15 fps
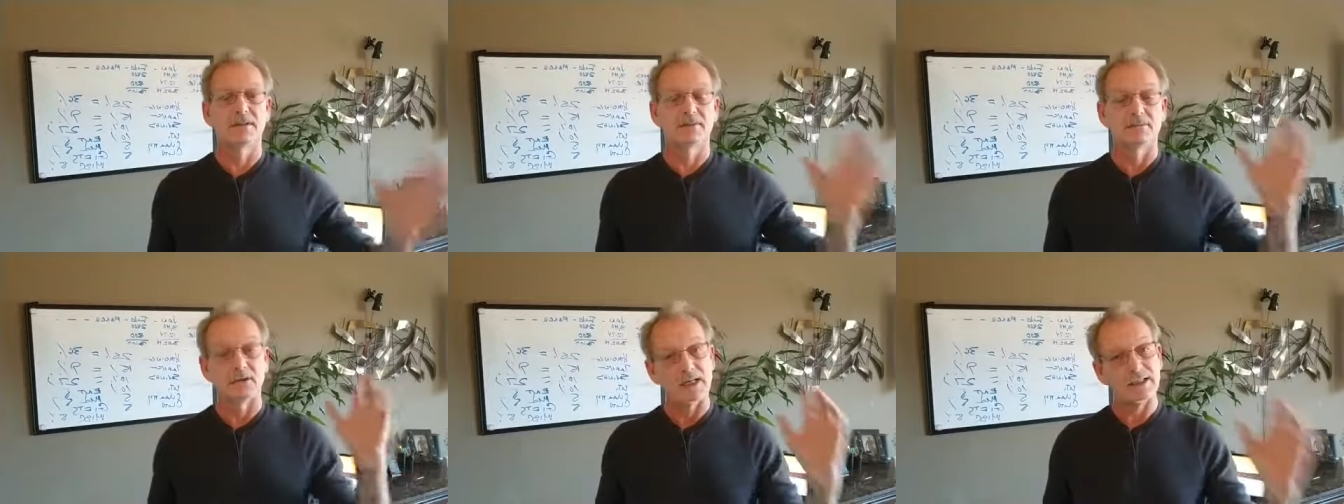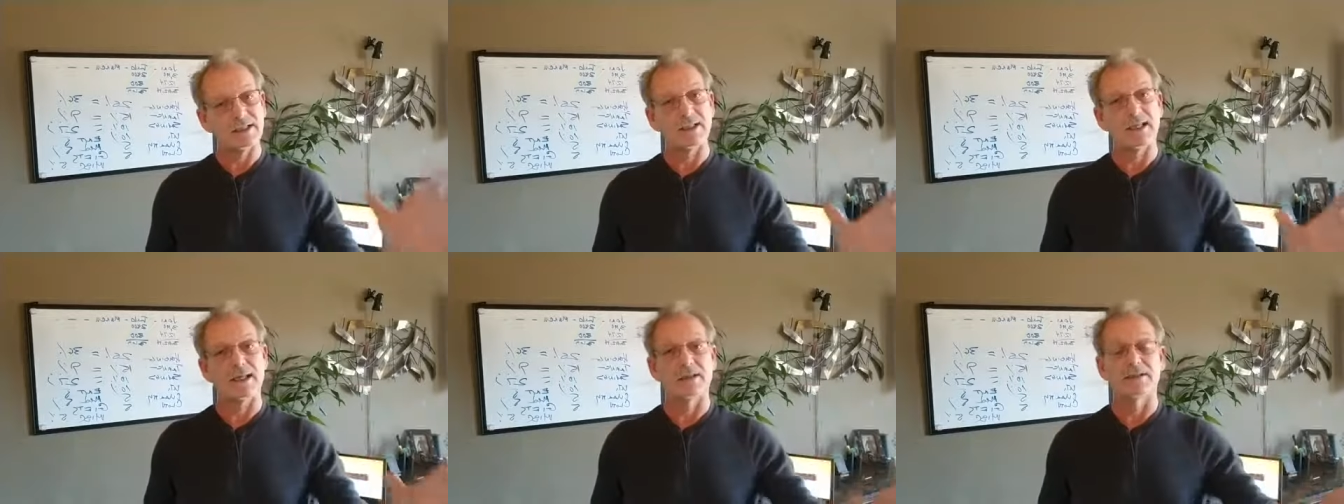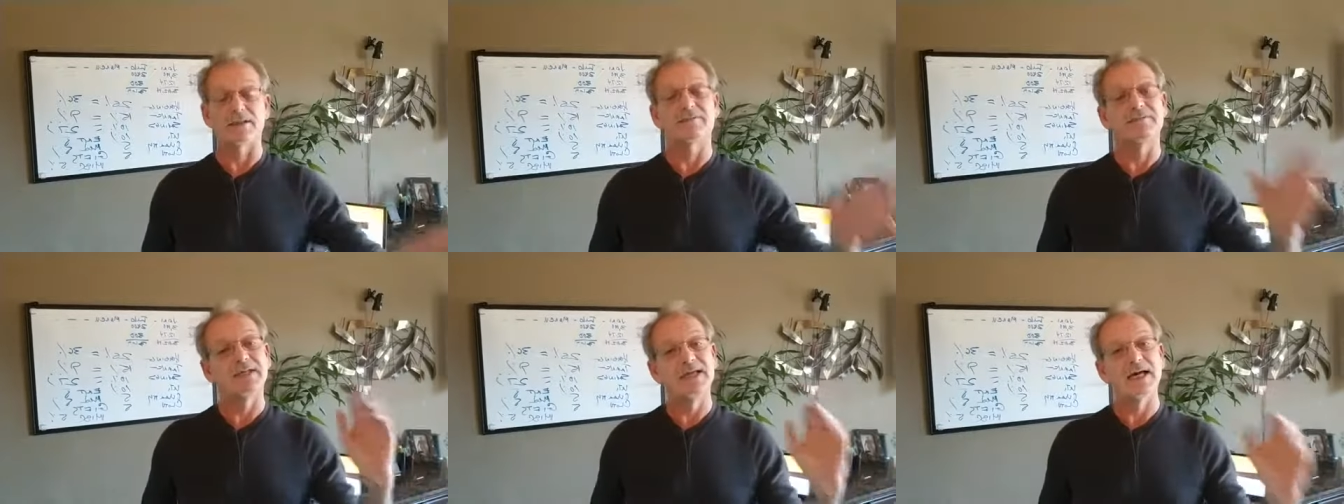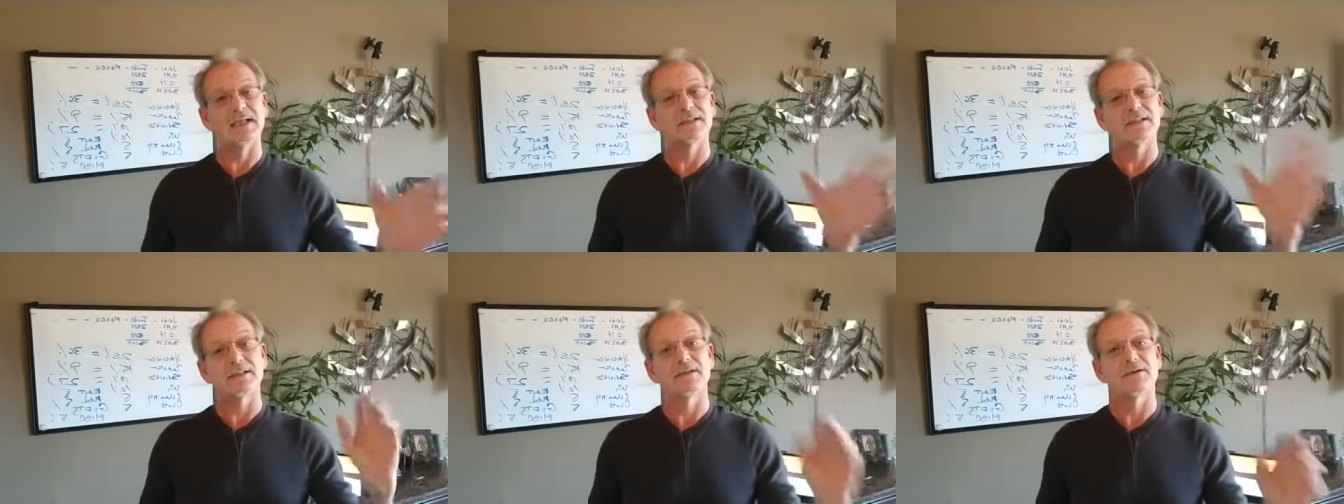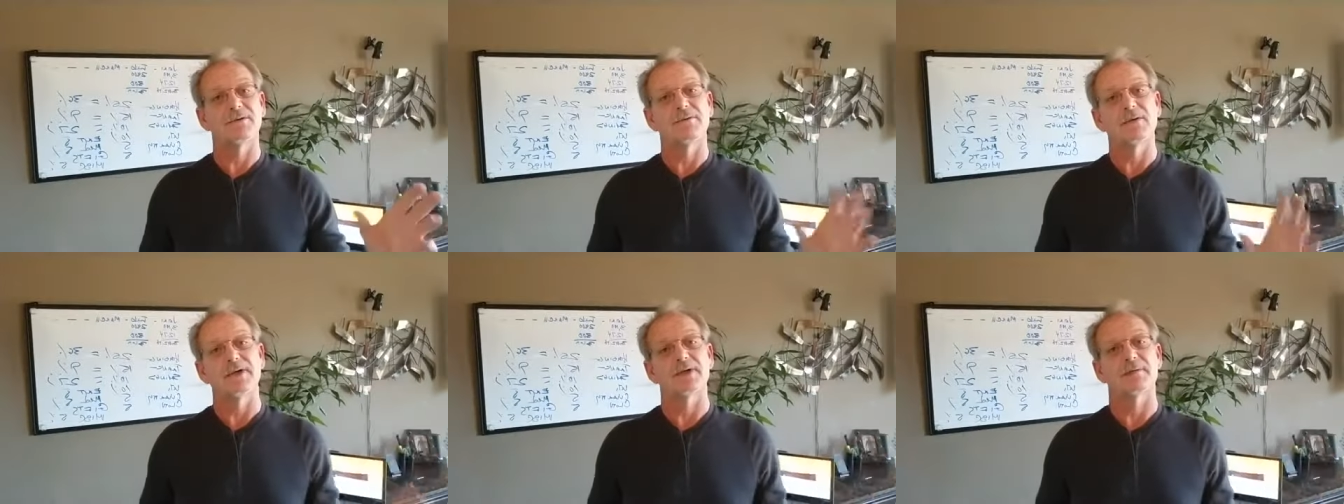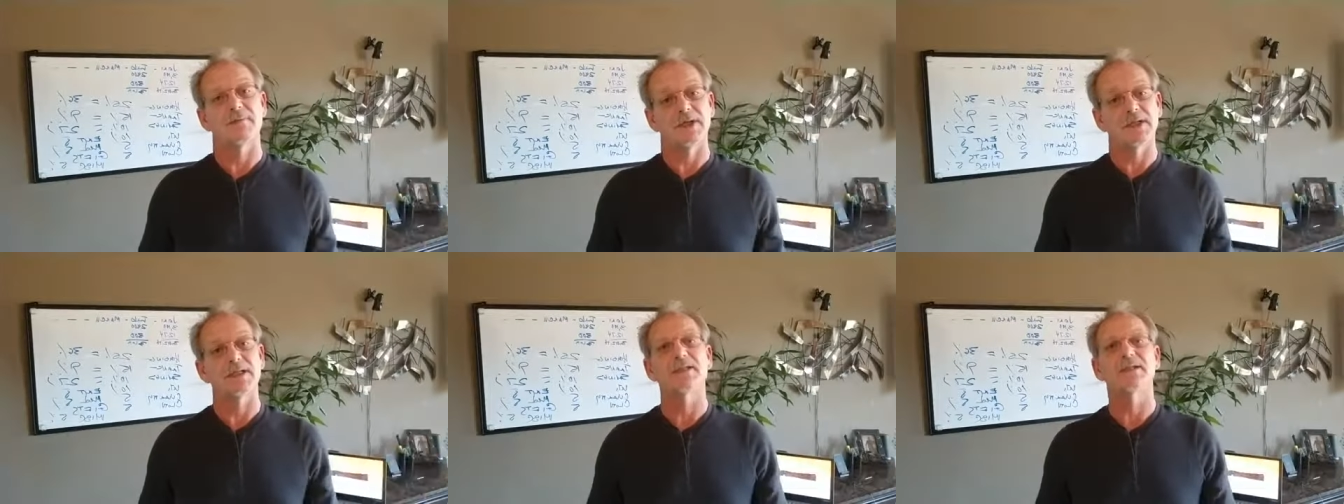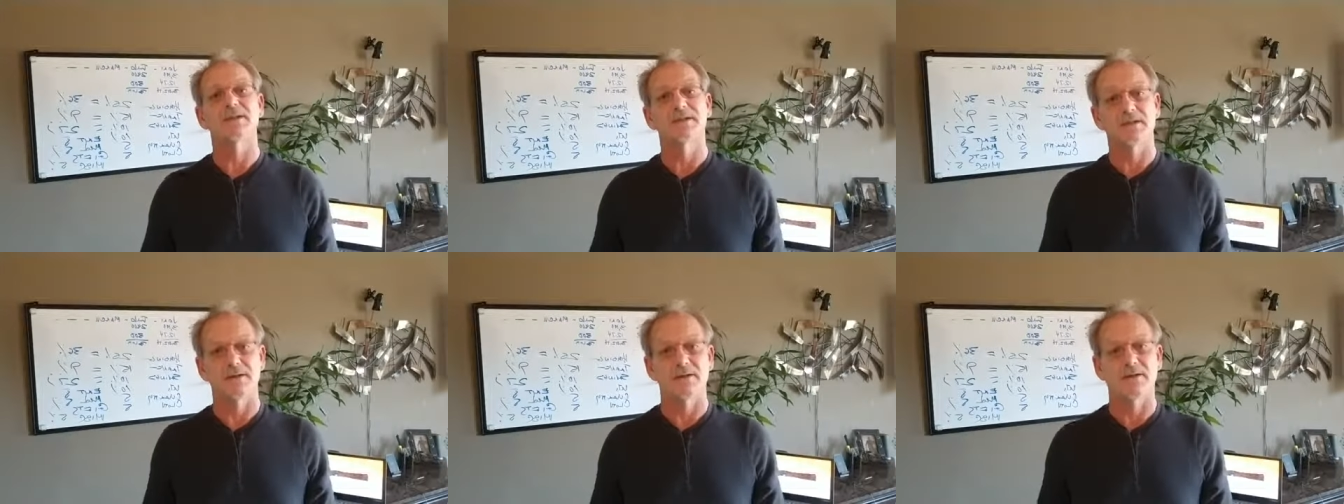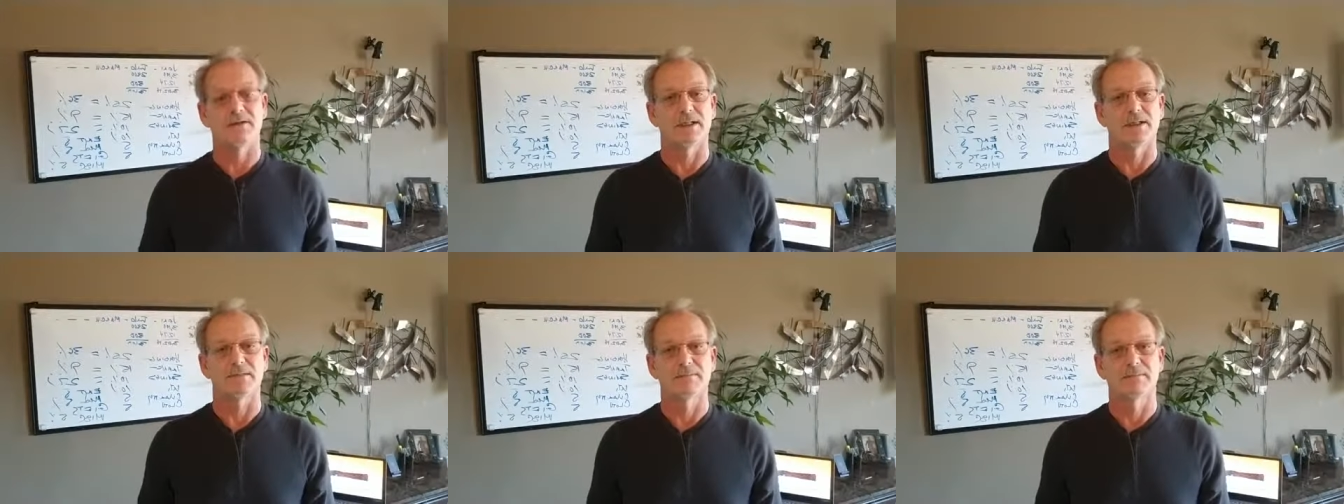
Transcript: Write it down. You've got to know where your money is going.